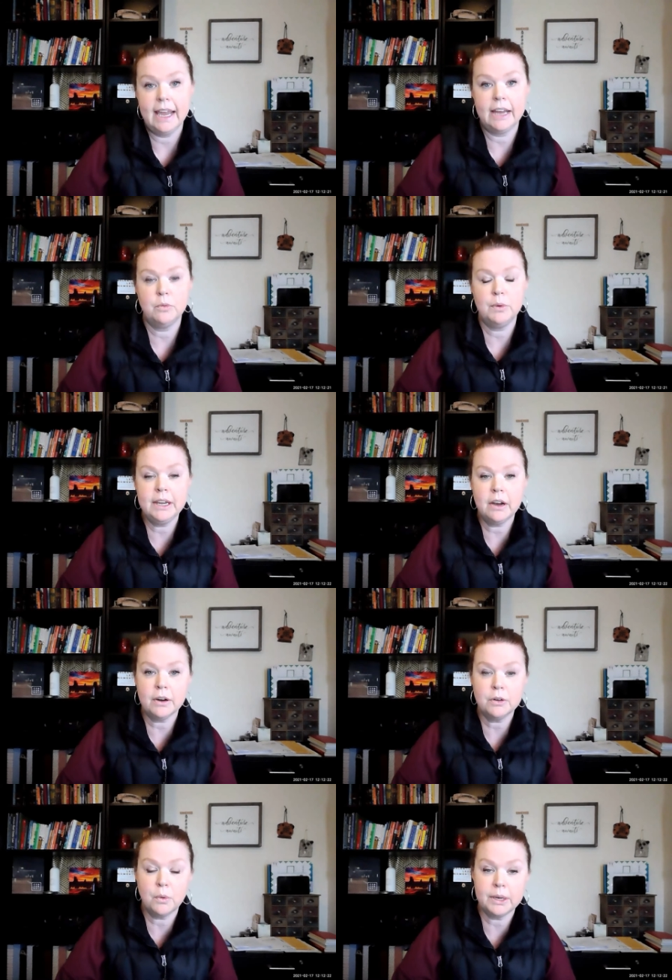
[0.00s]
And we
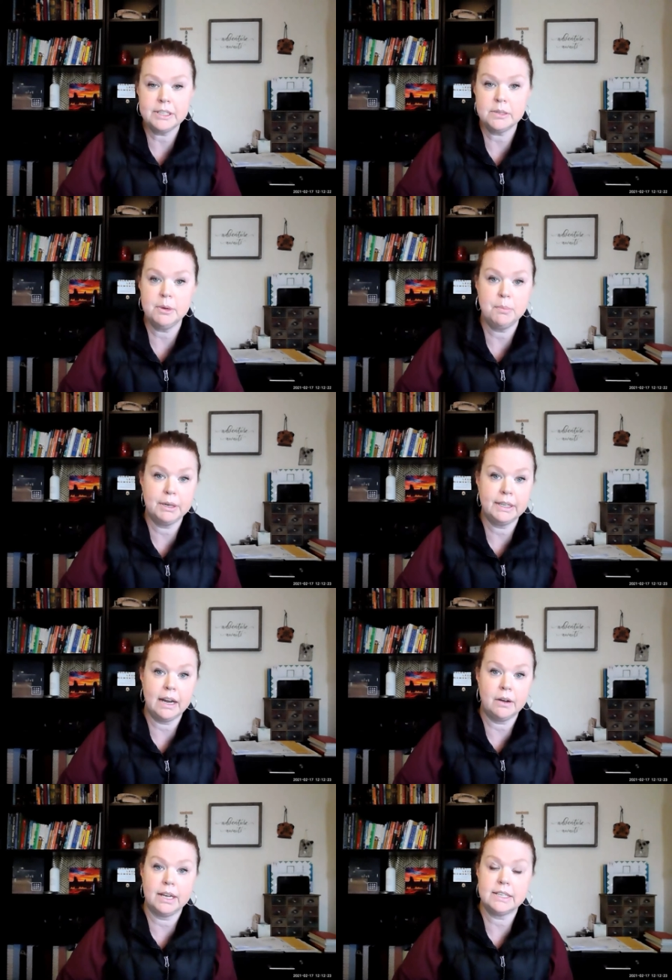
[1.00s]
are going to be putting
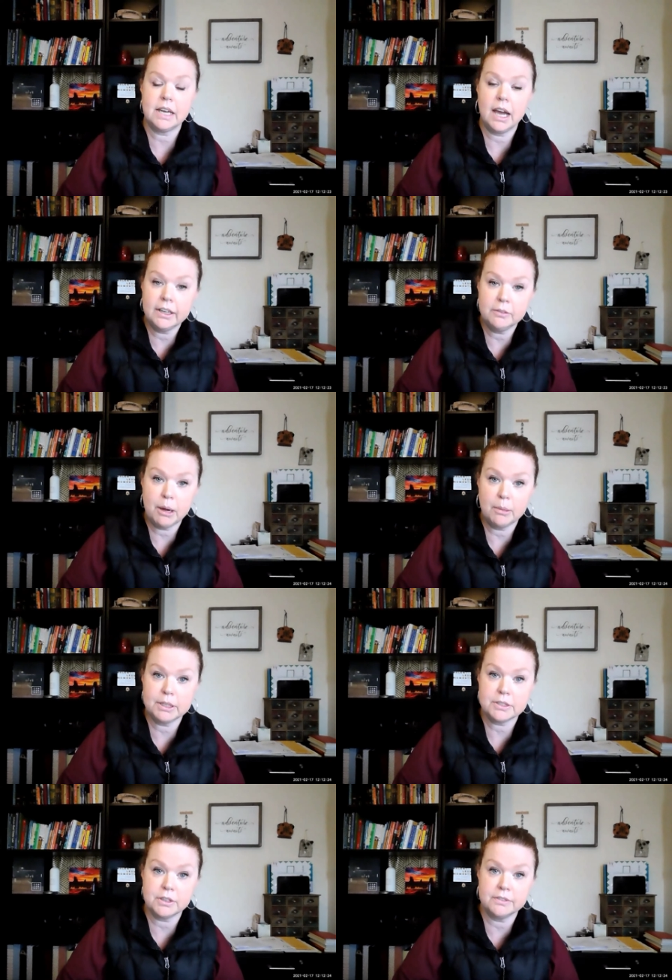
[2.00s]
out a ton of
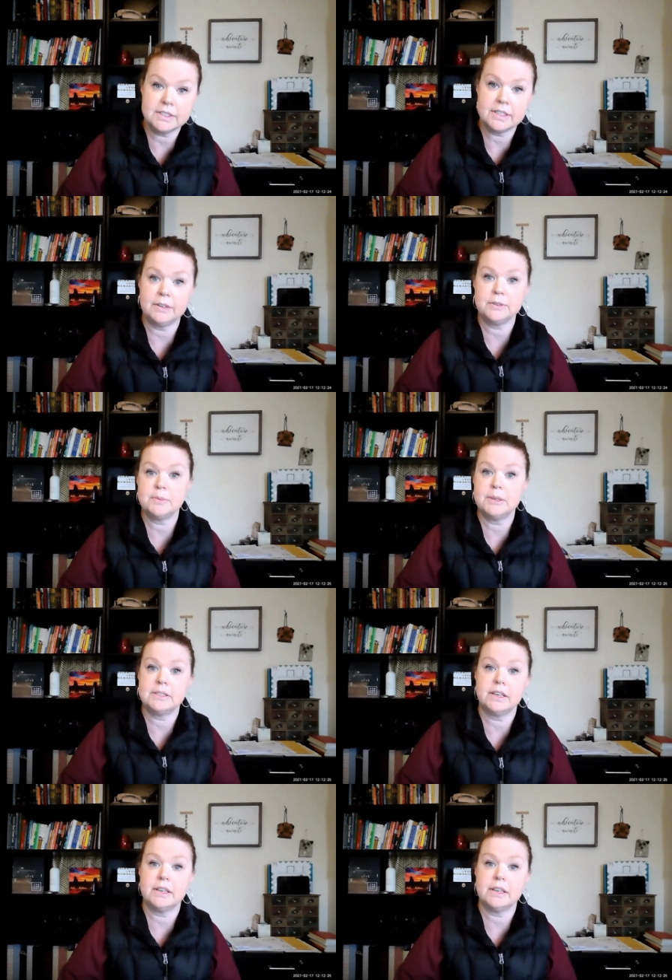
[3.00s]
public service announcements,